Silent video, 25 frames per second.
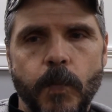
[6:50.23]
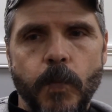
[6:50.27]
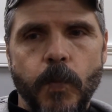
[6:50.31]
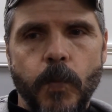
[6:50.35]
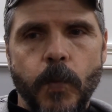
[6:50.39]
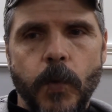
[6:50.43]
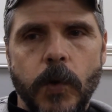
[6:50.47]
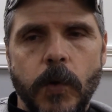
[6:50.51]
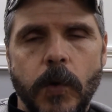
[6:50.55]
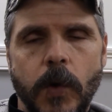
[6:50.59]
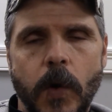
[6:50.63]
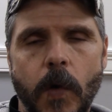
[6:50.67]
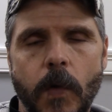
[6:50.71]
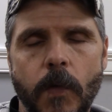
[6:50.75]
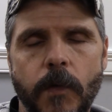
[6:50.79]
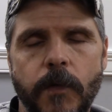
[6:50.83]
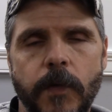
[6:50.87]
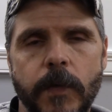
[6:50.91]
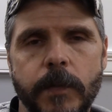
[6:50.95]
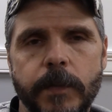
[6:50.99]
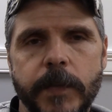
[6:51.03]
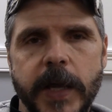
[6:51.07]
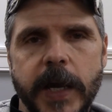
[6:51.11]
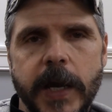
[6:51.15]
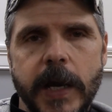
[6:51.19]
we'll go
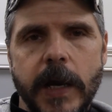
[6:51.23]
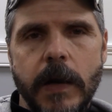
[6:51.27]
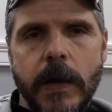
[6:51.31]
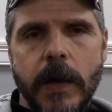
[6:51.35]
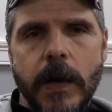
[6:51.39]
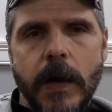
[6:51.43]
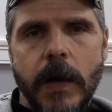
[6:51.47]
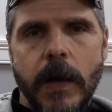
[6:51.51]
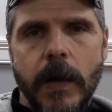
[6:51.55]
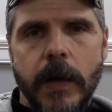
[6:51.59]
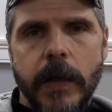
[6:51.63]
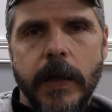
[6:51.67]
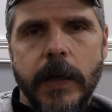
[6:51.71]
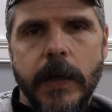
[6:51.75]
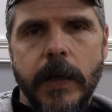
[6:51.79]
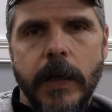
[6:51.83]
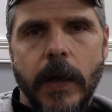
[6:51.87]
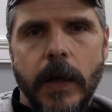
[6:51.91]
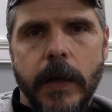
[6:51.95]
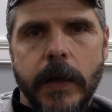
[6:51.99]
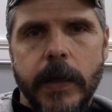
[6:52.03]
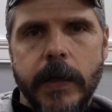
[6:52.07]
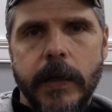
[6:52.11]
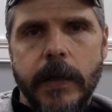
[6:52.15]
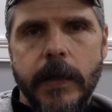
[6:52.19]
from there.
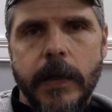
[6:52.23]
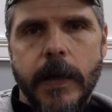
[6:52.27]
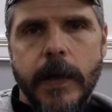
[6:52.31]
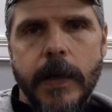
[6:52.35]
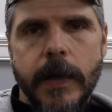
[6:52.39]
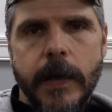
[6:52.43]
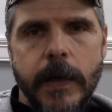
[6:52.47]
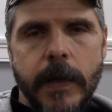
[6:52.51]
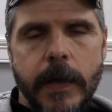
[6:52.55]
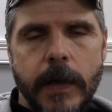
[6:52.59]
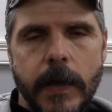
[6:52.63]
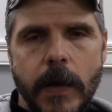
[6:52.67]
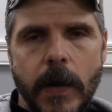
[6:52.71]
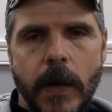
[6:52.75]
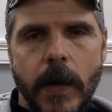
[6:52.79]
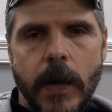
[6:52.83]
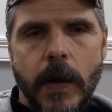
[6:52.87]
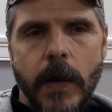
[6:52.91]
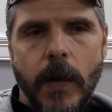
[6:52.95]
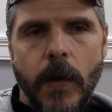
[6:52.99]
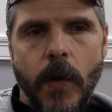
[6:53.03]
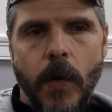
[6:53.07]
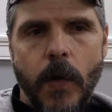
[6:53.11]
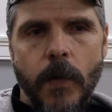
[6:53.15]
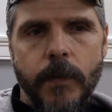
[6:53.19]
And
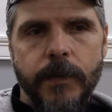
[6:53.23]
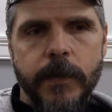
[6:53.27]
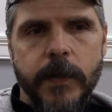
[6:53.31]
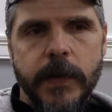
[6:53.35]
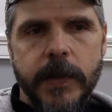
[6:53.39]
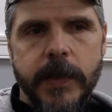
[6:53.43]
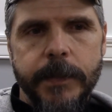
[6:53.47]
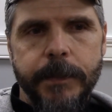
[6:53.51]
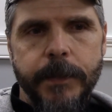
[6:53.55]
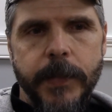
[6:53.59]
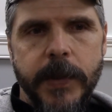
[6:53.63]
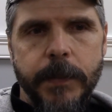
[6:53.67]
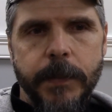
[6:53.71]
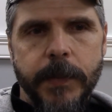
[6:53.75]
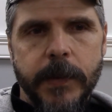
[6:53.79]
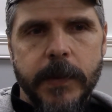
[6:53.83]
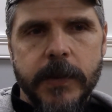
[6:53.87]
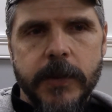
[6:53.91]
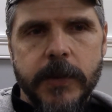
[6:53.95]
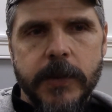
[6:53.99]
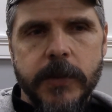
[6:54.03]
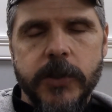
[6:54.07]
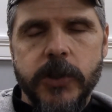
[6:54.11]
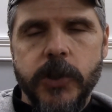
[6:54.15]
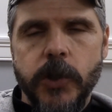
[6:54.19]
hopefully people
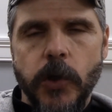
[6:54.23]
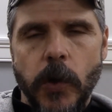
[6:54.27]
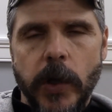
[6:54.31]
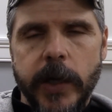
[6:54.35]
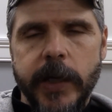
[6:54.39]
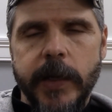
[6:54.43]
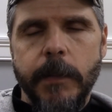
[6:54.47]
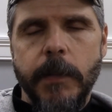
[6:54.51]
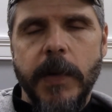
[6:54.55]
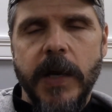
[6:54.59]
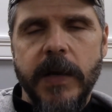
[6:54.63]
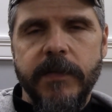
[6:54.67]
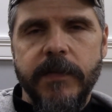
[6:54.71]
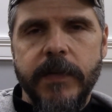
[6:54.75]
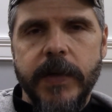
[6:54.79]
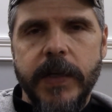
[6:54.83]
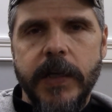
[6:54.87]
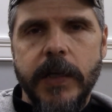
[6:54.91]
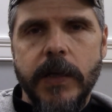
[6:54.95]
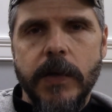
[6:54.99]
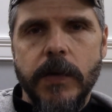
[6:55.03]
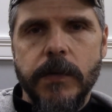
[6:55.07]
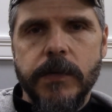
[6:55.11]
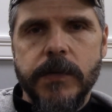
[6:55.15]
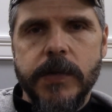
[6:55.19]
are enjoying my
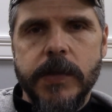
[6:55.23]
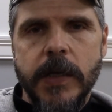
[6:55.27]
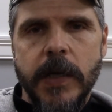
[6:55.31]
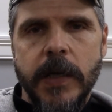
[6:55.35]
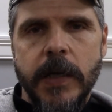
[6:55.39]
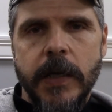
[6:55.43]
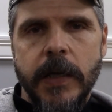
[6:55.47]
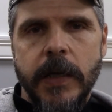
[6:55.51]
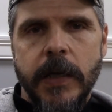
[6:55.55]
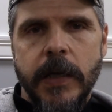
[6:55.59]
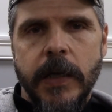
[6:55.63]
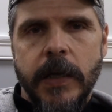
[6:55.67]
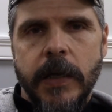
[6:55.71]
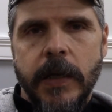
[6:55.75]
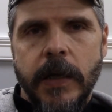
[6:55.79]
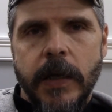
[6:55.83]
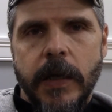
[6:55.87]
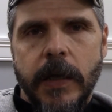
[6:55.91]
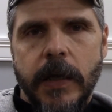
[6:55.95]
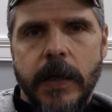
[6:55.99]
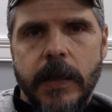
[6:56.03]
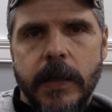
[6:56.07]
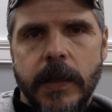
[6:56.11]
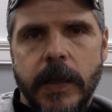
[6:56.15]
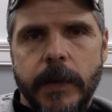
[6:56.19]
videos.
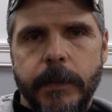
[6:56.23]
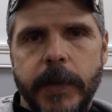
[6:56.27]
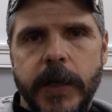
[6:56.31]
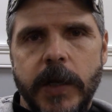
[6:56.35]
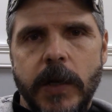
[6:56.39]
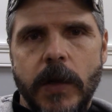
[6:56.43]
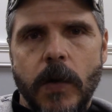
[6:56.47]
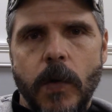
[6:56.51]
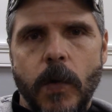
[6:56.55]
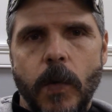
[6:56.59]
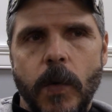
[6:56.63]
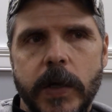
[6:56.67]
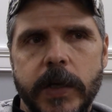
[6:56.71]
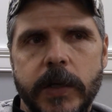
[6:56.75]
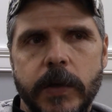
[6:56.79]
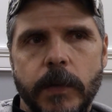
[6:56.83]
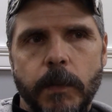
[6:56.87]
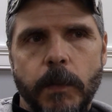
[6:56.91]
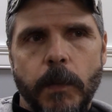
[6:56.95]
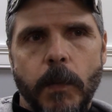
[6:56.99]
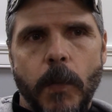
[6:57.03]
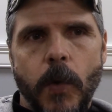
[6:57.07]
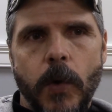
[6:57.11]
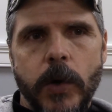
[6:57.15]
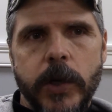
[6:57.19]
Let me know
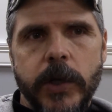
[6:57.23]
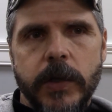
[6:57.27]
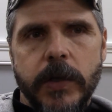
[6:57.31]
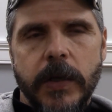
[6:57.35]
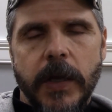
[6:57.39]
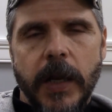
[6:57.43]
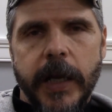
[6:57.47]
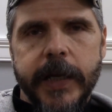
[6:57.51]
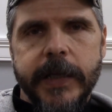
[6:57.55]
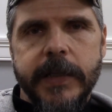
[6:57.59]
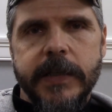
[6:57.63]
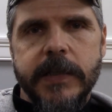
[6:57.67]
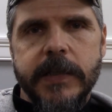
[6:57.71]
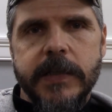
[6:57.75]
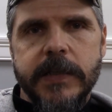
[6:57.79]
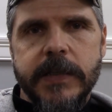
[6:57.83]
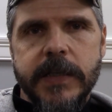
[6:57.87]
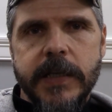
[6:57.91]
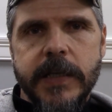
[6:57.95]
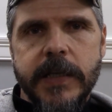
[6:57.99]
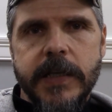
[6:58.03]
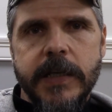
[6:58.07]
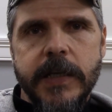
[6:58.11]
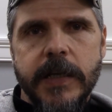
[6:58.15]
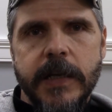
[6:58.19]
what more you'd like to
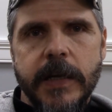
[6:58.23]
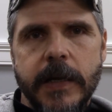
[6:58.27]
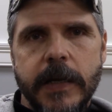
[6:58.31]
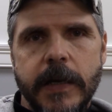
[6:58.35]
see.